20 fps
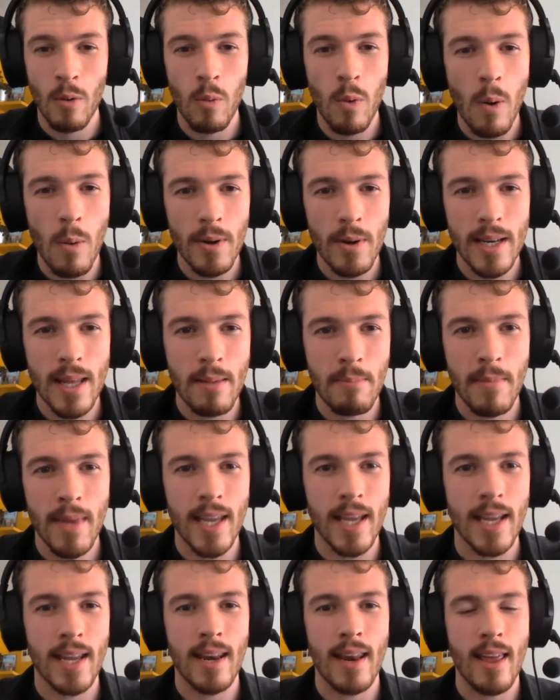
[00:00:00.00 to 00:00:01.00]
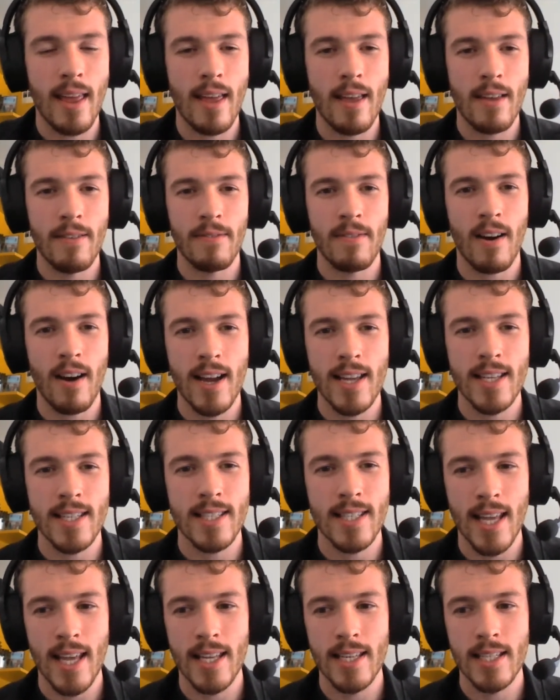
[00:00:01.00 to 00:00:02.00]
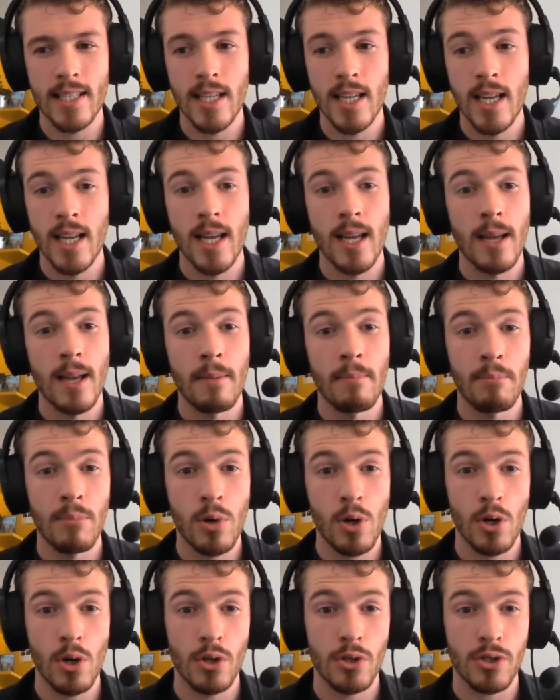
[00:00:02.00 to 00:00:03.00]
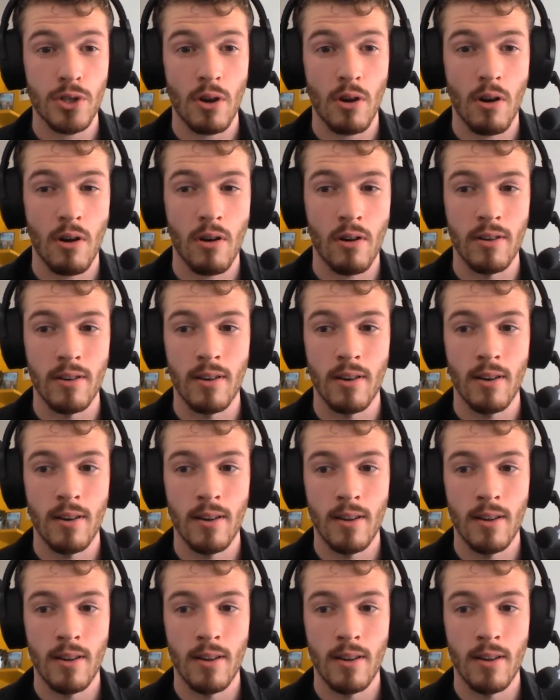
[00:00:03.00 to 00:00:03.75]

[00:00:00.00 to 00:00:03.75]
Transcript: What would it mean if I said put on?